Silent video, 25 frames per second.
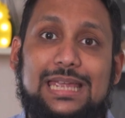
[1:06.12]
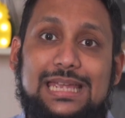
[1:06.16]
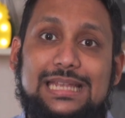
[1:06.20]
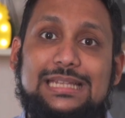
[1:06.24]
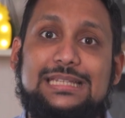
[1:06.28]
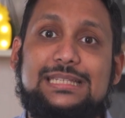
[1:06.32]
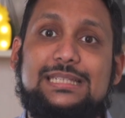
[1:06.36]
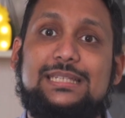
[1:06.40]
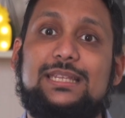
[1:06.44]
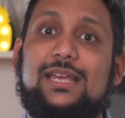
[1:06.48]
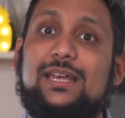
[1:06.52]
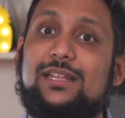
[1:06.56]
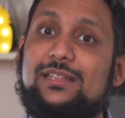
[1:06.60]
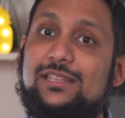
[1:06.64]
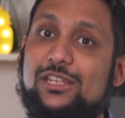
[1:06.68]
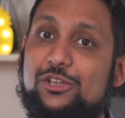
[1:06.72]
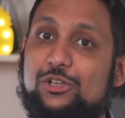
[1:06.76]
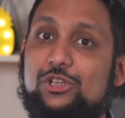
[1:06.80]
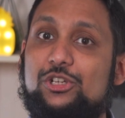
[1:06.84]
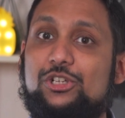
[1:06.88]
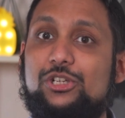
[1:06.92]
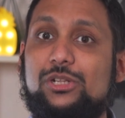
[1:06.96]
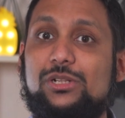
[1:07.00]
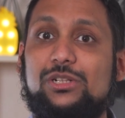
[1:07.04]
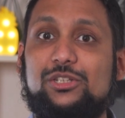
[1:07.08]
It's a
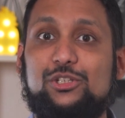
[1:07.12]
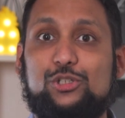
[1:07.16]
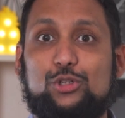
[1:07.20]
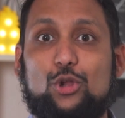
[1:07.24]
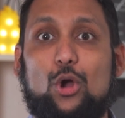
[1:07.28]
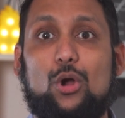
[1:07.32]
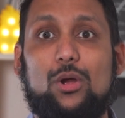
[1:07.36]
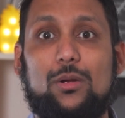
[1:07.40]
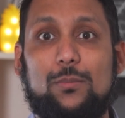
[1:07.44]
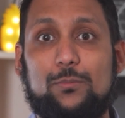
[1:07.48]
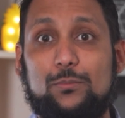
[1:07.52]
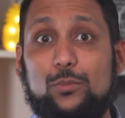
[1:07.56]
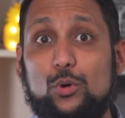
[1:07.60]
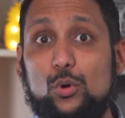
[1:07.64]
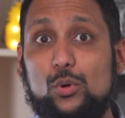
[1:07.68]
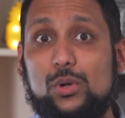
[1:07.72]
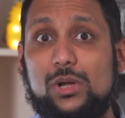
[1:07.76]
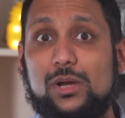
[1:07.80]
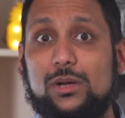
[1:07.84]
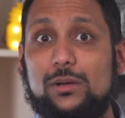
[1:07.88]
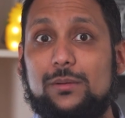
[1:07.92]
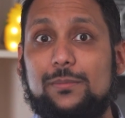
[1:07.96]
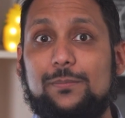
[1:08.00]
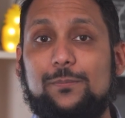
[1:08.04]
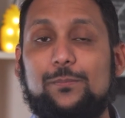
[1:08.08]
digital stock
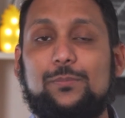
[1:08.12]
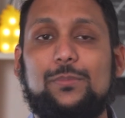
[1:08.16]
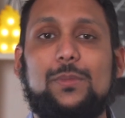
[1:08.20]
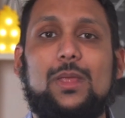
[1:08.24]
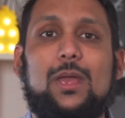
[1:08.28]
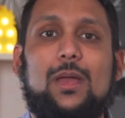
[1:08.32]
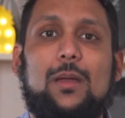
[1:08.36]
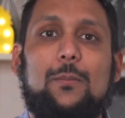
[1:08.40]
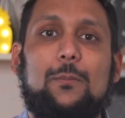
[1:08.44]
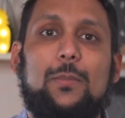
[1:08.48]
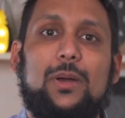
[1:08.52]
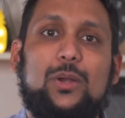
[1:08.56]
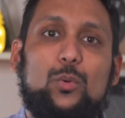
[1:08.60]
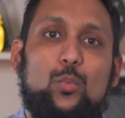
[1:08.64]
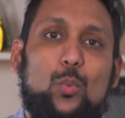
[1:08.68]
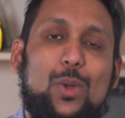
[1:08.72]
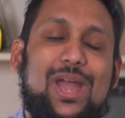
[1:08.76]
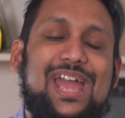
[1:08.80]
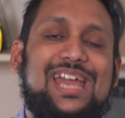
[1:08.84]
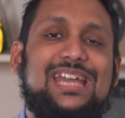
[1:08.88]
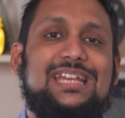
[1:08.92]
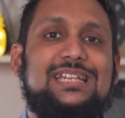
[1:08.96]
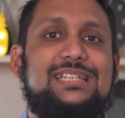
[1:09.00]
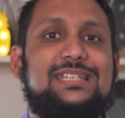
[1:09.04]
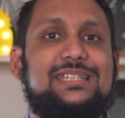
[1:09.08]
broker. But
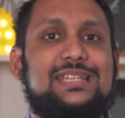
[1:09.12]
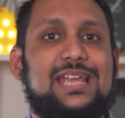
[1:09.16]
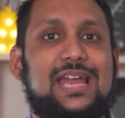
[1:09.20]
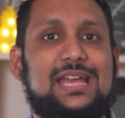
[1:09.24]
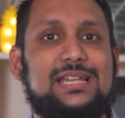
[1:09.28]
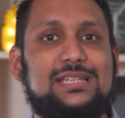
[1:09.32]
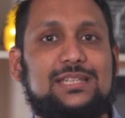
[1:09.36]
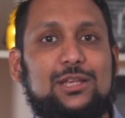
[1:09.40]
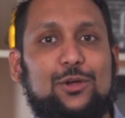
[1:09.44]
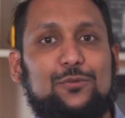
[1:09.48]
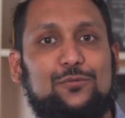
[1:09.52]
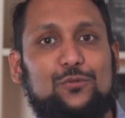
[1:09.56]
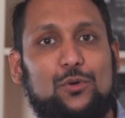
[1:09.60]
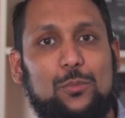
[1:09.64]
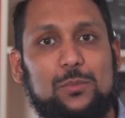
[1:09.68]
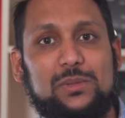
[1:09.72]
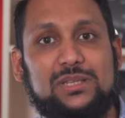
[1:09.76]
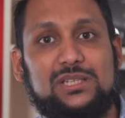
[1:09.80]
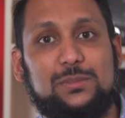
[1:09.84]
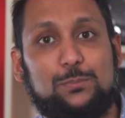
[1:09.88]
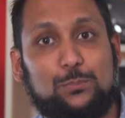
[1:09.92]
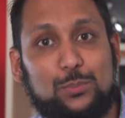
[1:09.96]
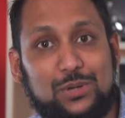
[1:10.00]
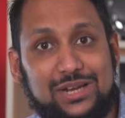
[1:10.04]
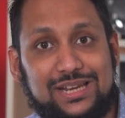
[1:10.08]
where it stands out from
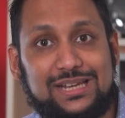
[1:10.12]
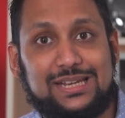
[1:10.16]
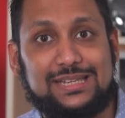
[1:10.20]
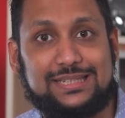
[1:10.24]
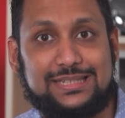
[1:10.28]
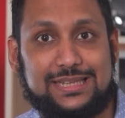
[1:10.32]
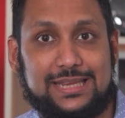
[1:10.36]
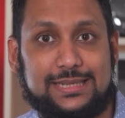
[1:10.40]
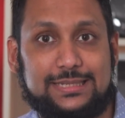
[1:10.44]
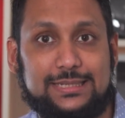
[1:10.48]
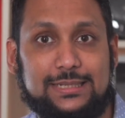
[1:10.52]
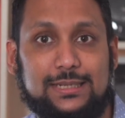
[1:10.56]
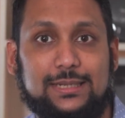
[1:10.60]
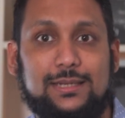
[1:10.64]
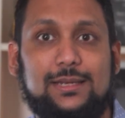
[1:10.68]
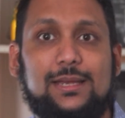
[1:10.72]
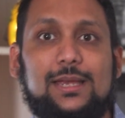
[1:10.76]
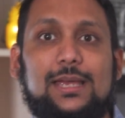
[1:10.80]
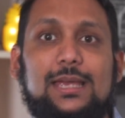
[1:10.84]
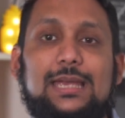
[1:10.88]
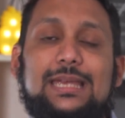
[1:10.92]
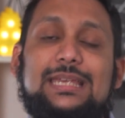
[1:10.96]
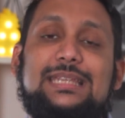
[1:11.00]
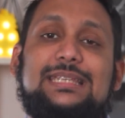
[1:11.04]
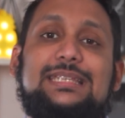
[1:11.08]
its predecessor
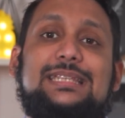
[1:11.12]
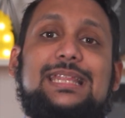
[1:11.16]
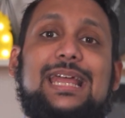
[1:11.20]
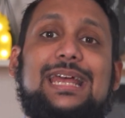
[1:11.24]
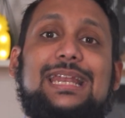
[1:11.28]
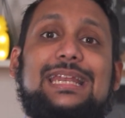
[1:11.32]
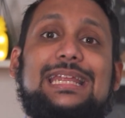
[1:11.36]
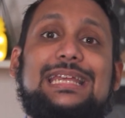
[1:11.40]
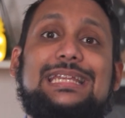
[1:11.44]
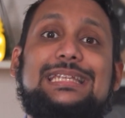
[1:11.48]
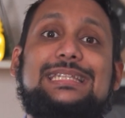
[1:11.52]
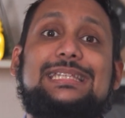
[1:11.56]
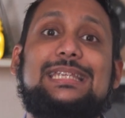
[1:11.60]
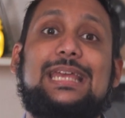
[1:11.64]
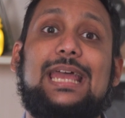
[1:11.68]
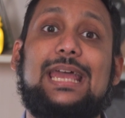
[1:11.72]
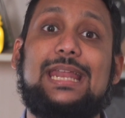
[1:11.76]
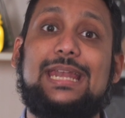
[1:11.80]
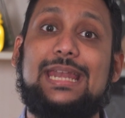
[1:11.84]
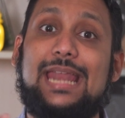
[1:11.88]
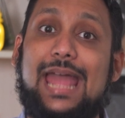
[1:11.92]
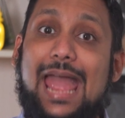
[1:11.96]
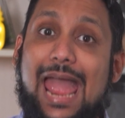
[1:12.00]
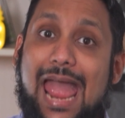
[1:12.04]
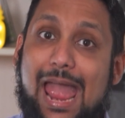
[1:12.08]
is that it's
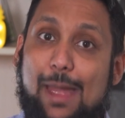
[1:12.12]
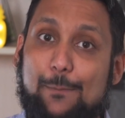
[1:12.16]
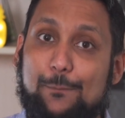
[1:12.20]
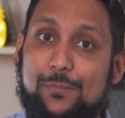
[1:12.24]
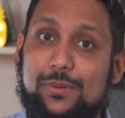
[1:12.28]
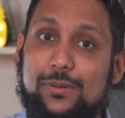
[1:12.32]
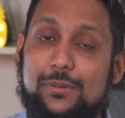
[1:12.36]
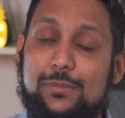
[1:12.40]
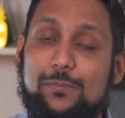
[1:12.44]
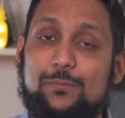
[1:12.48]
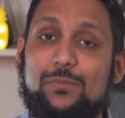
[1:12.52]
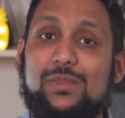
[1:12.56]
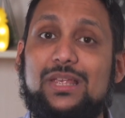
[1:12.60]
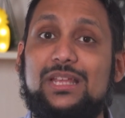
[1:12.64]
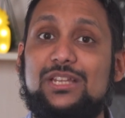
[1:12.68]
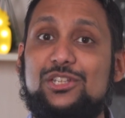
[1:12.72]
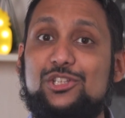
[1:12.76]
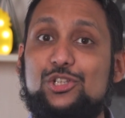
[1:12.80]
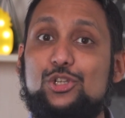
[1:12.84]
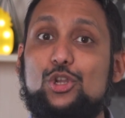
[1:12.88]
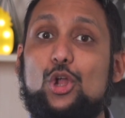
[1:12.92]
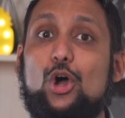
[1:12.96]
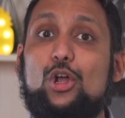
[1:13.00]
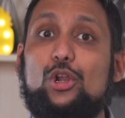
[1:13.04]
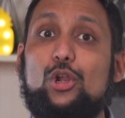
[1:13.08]
an app.
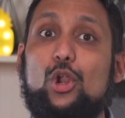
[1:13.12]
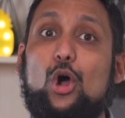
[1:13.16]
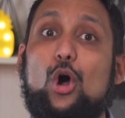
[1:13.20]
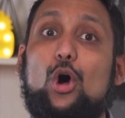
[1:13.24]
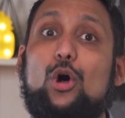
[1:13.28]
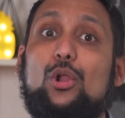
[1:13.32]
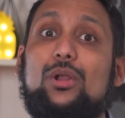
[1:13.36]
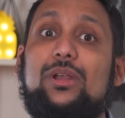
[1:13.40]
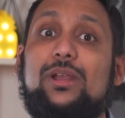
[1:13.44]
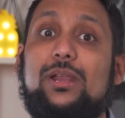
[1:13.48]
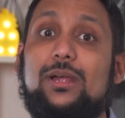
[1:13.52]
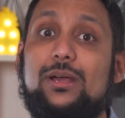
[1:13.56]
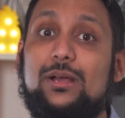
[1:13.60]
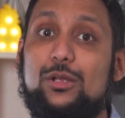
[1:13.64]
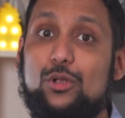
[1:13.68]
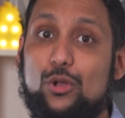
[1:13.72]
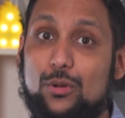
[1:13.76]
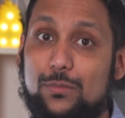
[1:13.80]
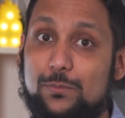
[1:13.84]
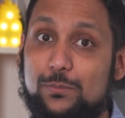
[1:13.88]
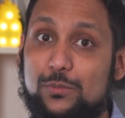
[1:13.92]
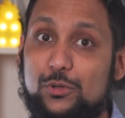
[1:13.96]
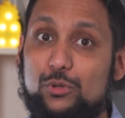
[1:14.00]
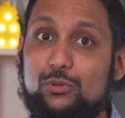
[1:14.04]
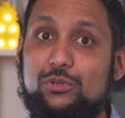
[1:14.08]
It's not on the
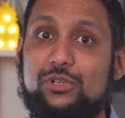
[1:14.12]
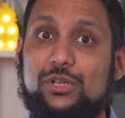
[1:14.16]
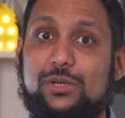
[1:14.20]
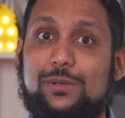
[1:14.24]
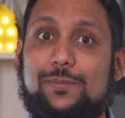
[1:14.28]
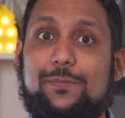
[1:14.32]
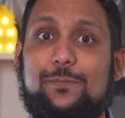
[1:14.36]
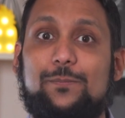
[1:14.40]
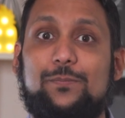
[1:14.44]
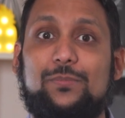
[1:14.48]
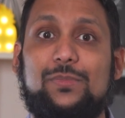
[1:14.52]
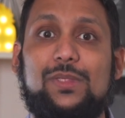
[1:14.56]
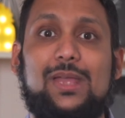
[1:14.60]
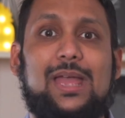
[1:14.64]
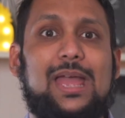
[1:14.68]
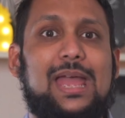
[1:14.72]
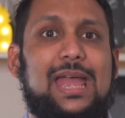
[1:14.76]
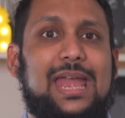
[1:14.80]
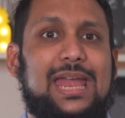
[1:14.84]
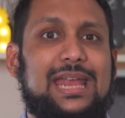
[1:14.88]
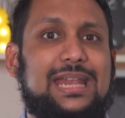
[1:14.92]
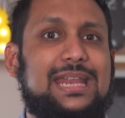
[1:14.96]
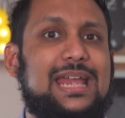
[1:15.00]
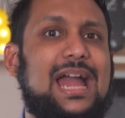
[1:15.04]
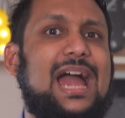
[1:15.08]
computer.
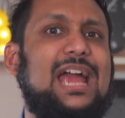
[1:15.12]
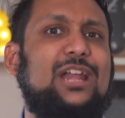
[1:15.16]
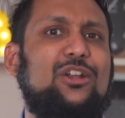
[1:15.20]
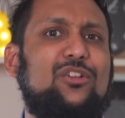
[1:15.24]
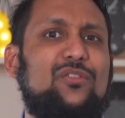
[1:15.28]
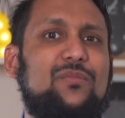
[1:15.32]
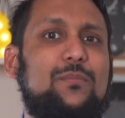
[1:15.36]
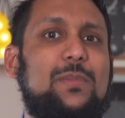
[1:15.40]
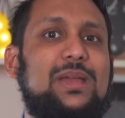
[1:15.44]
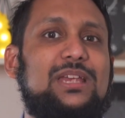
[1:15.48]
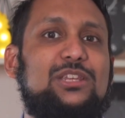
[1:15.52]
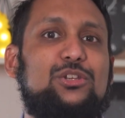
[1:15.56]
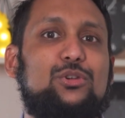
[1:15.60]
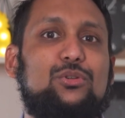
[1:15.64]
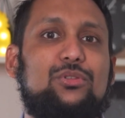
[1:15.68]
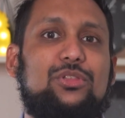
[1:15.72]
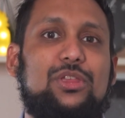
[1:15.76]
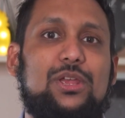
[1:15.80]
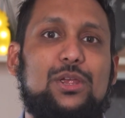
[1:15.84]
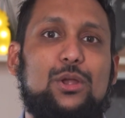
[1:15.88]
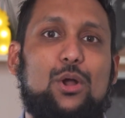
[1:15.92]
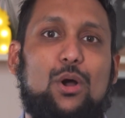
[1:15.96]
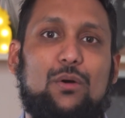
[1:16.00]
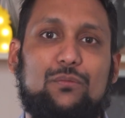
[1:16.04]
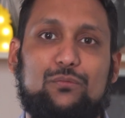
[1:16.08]
It kind of makes you
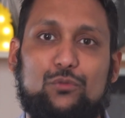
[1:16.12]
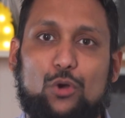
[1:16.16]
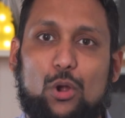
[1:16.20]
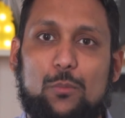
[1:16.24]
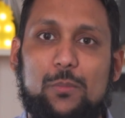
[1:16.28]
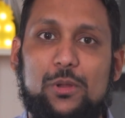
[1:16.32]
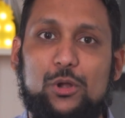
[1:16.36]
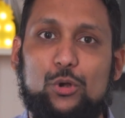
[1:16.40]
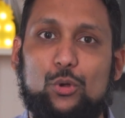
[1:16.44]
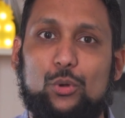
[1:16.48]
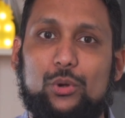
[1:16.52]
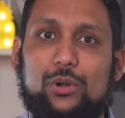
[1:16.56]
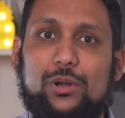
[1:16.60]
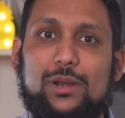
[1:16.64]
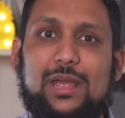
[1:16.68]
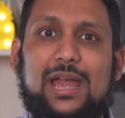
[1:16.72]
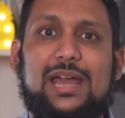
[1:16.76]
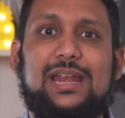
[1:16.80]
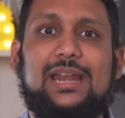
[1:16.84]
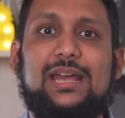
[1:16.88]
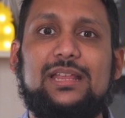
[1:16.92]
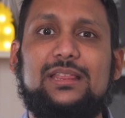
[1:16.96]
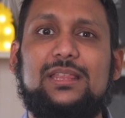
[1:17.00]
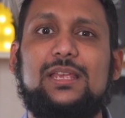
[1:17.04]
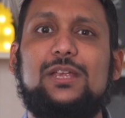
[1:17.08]
think of Robinhood,
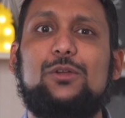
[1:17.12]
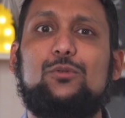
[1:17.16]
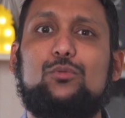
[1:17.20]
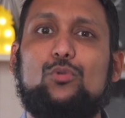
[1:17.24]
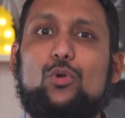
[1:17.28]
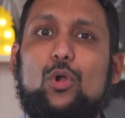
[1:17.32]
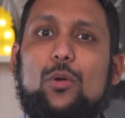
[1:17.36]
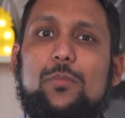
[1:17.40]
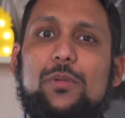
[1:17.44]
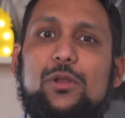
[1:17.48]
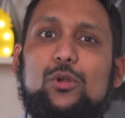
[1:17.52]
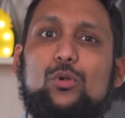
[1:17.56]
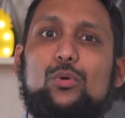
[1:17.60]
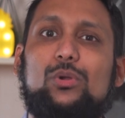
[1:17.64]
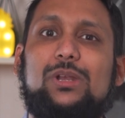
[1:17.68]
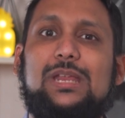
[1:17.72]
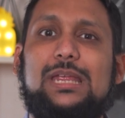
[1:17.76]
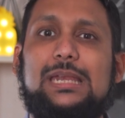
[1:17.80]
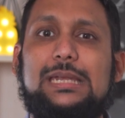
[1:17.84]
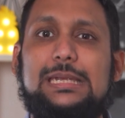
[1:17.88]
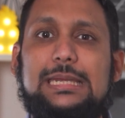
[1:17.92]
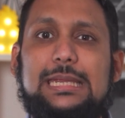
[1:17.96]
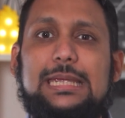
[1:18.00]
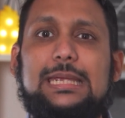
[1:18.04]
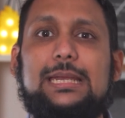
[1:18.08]
and I think Robinhood
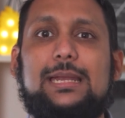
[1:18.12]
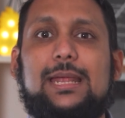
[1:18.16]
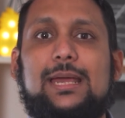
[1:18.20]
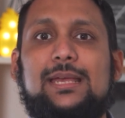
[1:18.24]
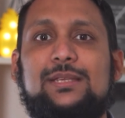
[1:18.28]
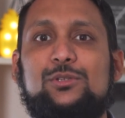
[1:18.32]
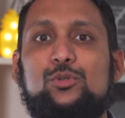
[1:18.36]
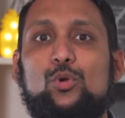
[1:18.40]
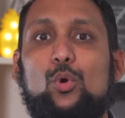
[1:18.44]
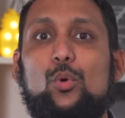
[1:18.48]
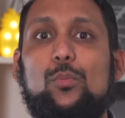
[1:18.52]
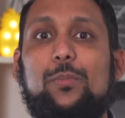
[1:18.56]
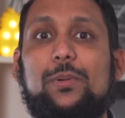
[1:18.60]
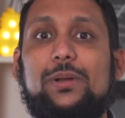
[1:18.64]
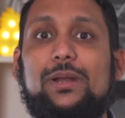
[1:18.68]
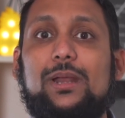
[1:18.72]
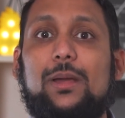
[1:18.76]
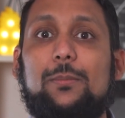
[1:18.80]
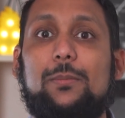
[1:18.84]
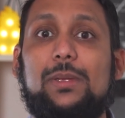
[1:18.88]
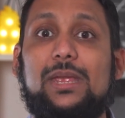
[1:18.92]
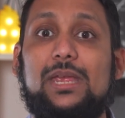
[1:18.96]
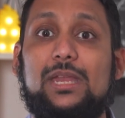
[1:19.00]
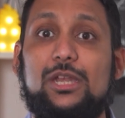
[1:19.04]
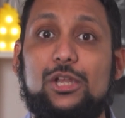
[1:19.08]
indeed has opened
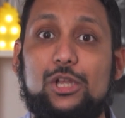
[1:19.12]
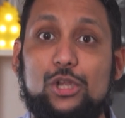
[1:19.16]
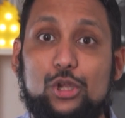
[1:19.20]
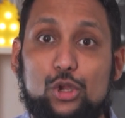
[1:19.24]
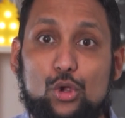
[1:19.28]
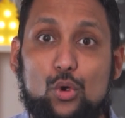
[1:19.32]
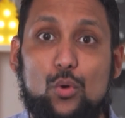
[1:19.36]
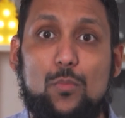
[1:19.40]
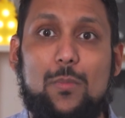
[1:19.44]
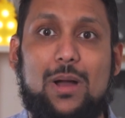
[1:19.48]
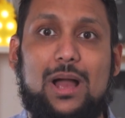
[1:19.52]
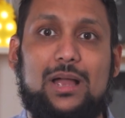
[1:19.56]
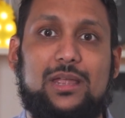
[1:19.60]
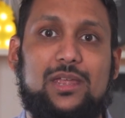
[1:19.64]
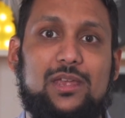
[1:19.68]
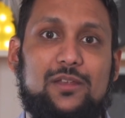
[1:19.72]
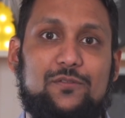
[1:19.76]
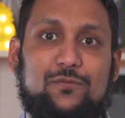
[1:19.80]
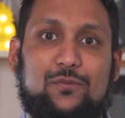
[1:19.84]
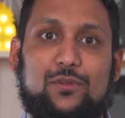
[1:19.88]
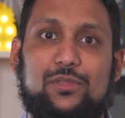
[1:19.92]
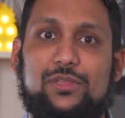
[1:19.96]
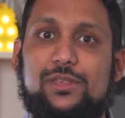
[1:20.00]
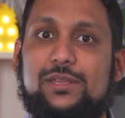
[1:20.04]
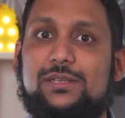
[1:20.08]
up a new
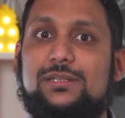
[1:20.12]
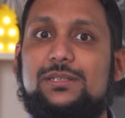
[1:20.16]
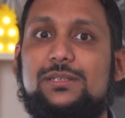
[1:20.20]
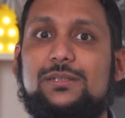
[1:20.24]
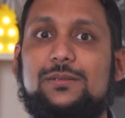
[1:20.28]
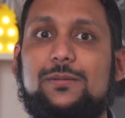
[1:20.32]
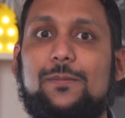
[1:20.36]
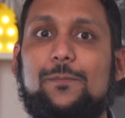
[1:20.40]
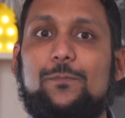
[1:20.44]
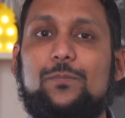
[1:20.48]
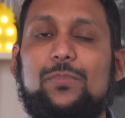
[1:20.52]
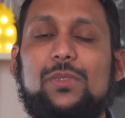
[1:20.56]
market for this.